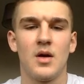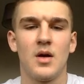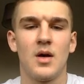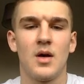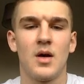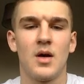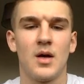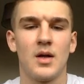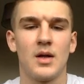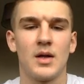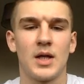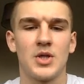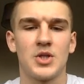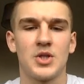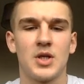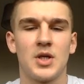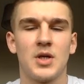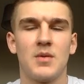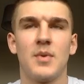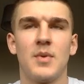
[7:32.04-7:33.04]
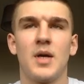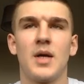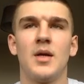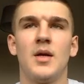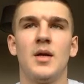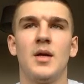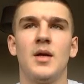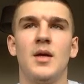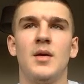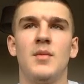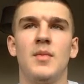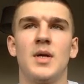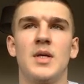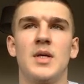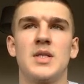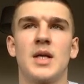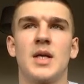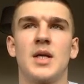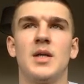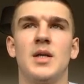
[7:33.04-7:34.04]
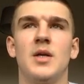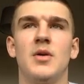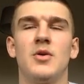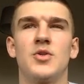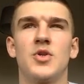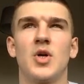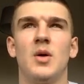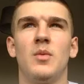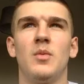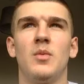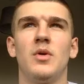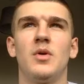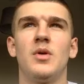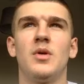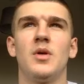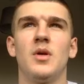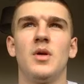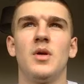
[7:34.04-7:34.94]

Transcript: last year in my second year at Charnwood.